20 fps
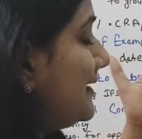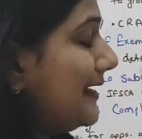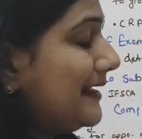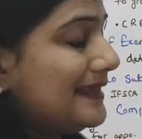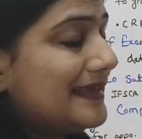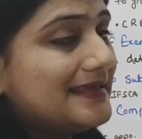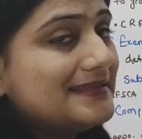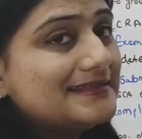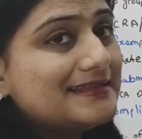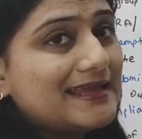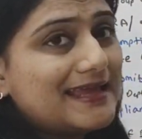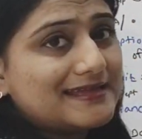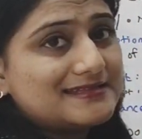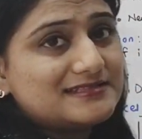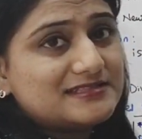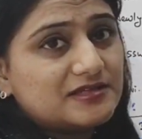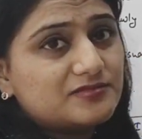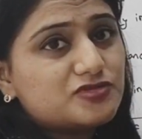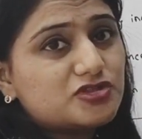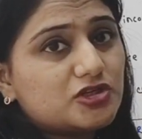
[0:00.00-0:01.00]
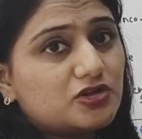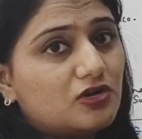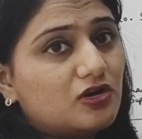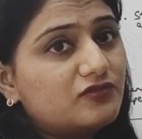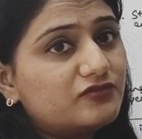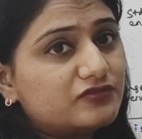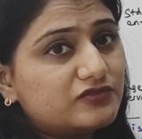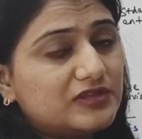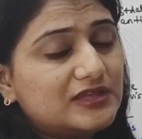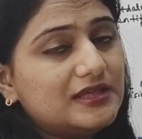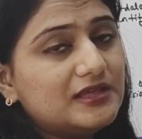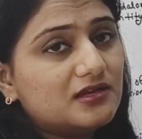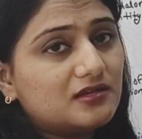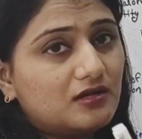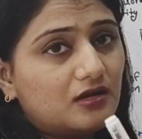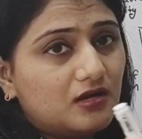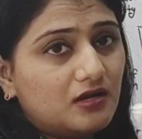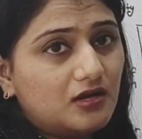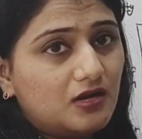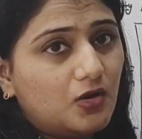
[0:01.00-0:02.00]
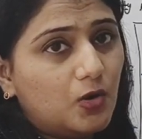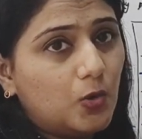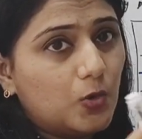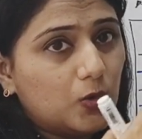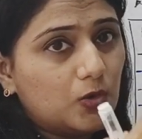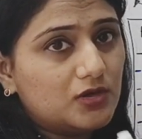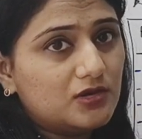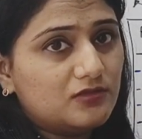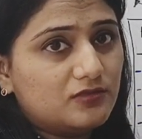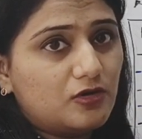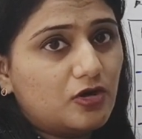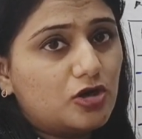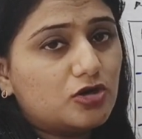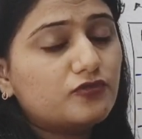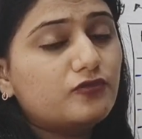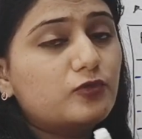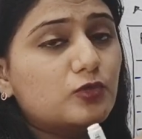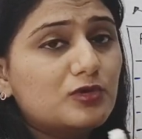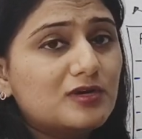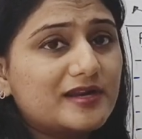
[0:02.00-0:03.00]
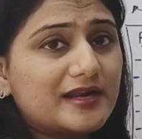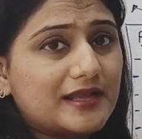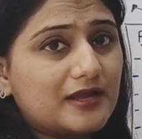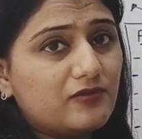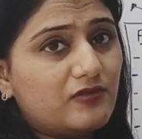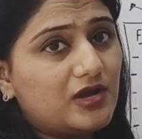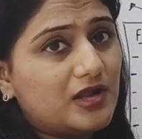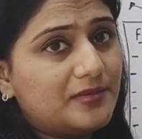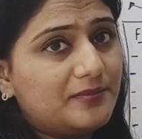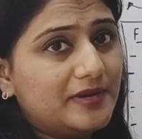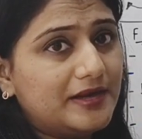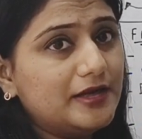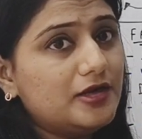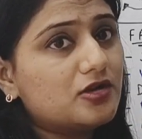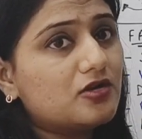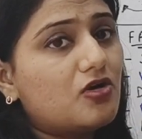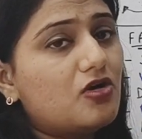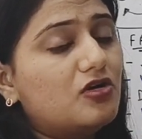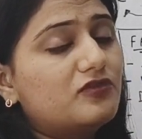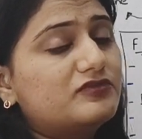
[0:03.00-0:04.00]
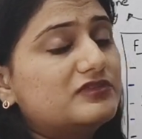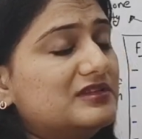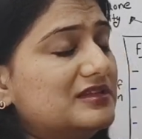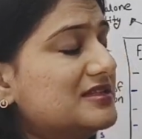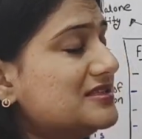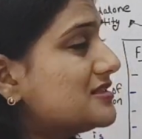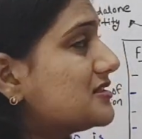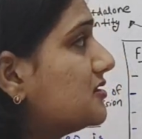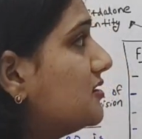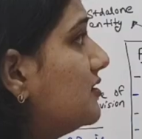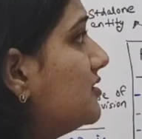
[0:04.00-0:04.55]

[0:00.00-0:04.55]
taking the exemption of the whole or full requirement of this